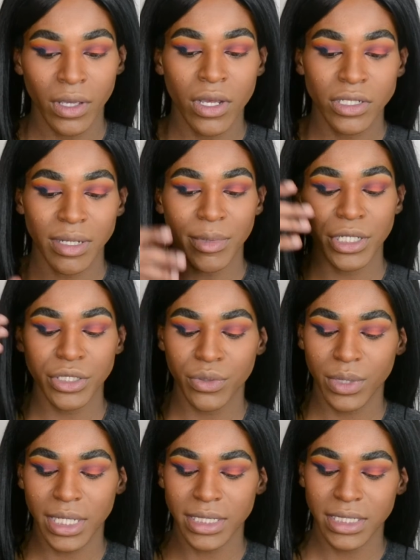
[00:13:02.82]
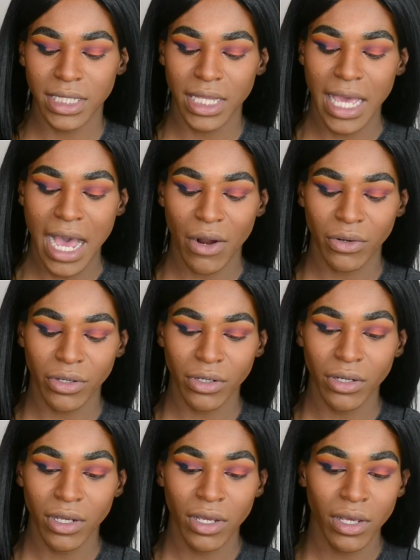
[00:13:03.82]
So I'm gonna do what I did to the outer
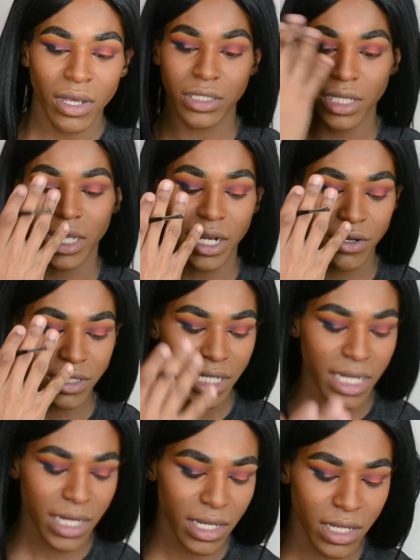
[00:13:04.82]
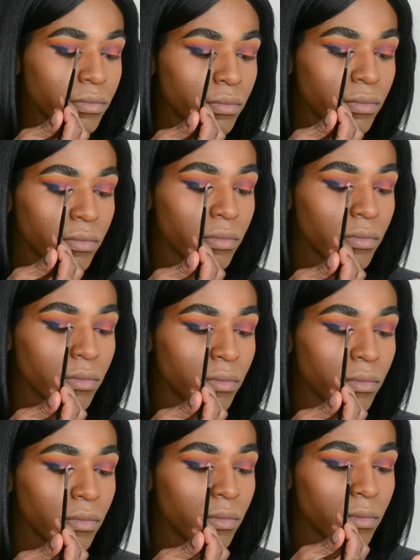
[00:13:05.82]
to the inner side. So again, taking the
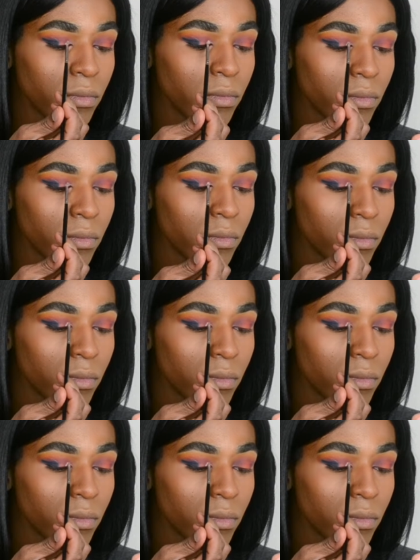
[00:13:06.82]
concealer